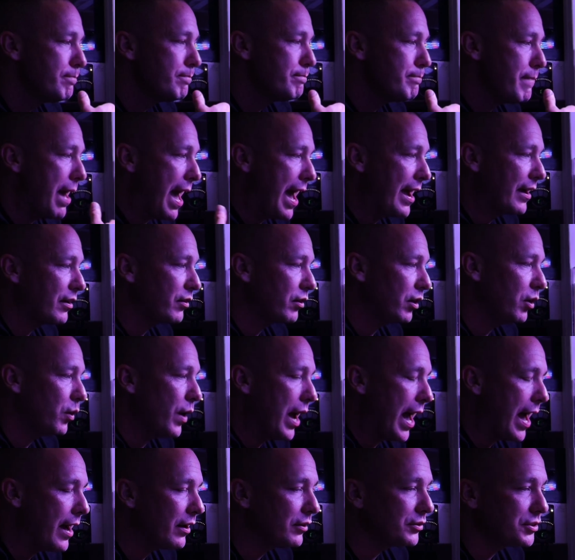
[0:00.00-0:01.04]

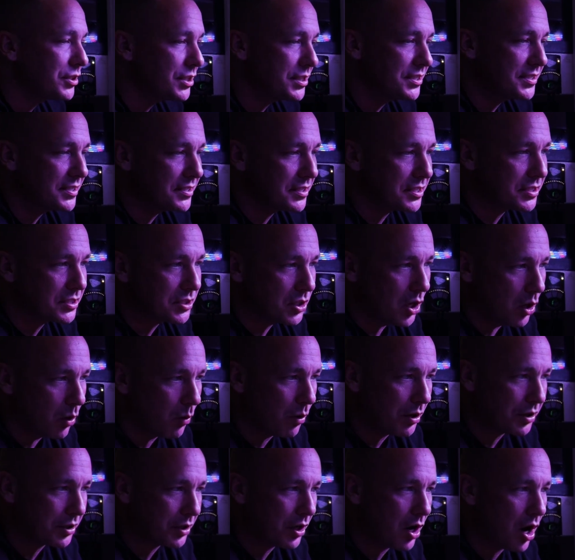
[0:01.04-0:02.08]
Macroalgae in the
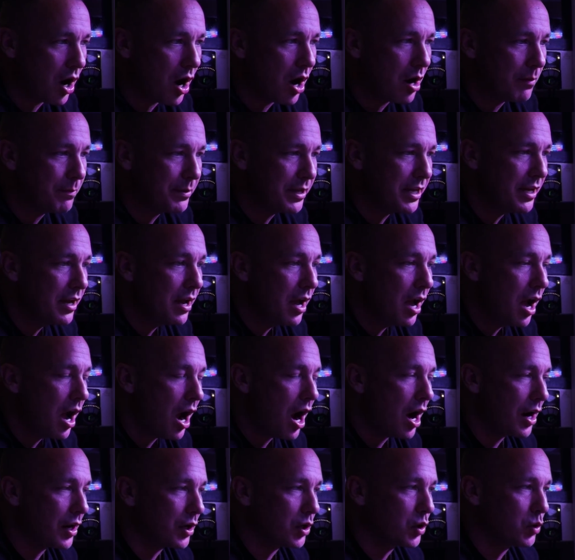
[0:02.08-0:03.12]
saltwater hobby
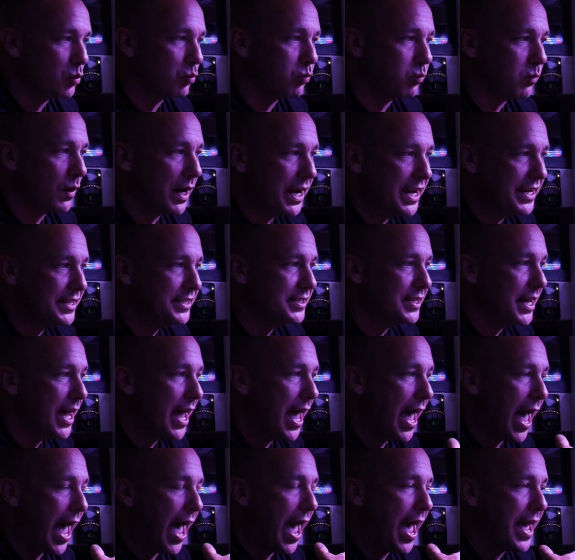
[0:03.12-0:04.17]
are great
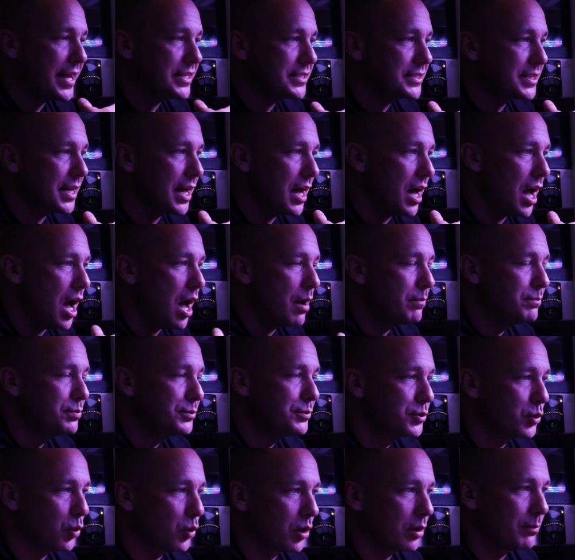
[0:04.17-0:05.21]
at
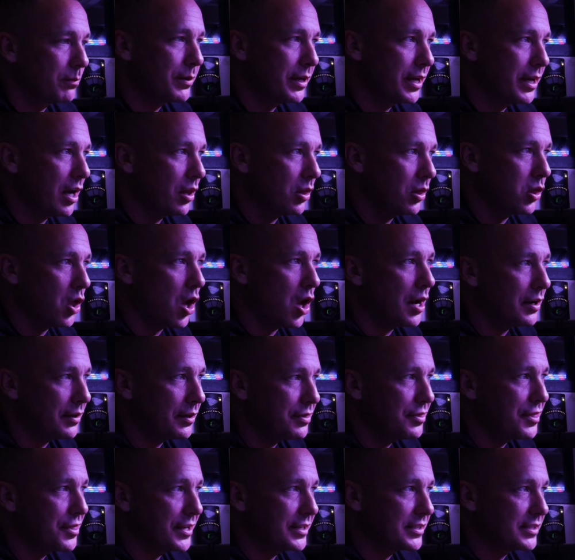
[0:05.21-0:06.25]
absorbing a lot of
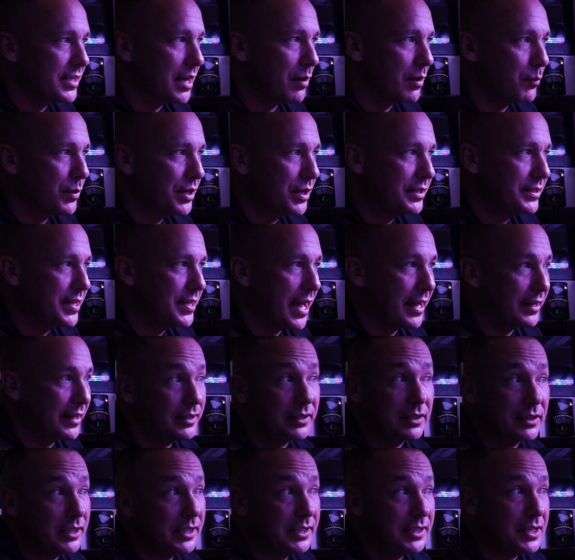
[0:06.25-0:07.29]
things that we
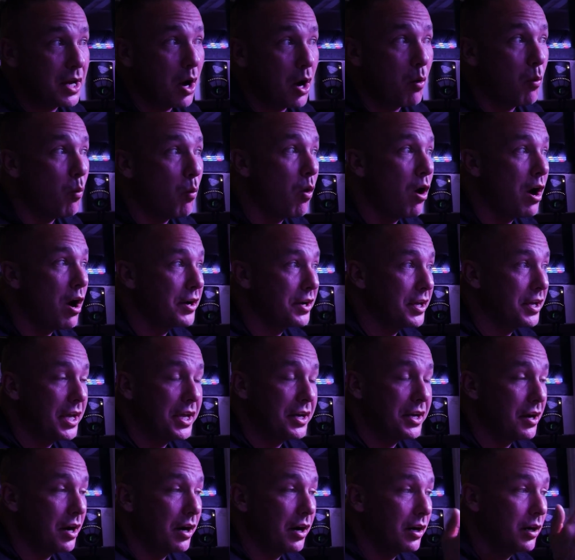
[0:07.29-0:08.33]
technically don't want
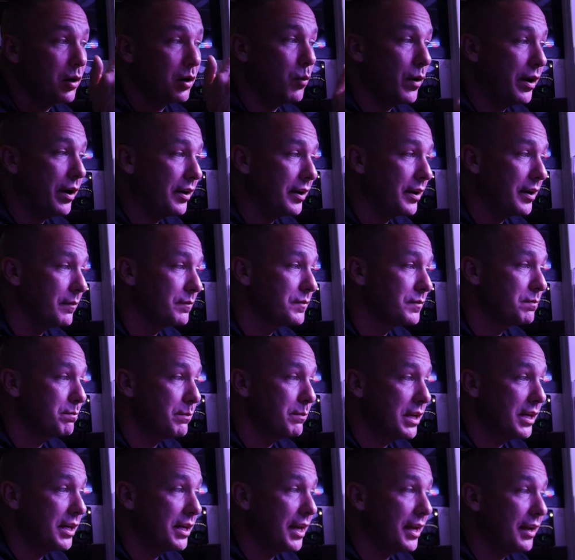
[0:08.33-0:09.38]
in our aquariums,
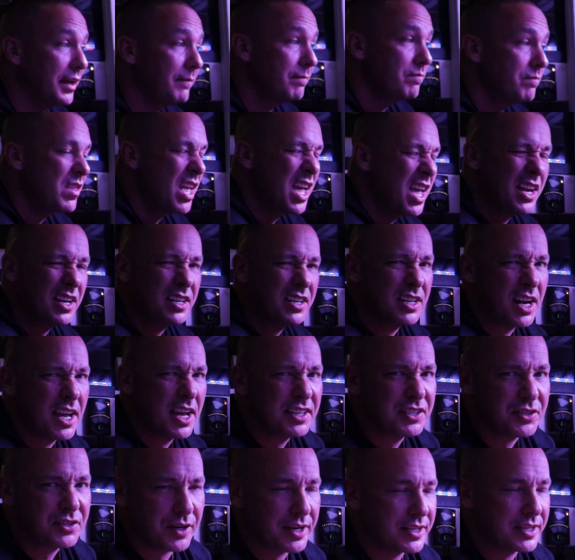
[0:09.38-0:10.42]
meaning
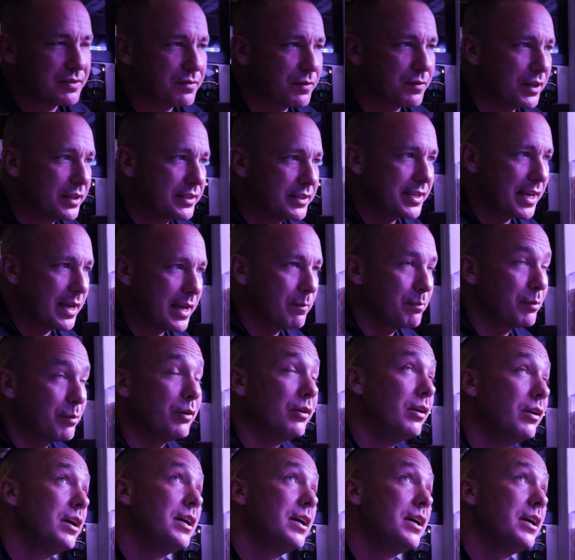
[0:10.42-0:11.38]
nitrates, for example.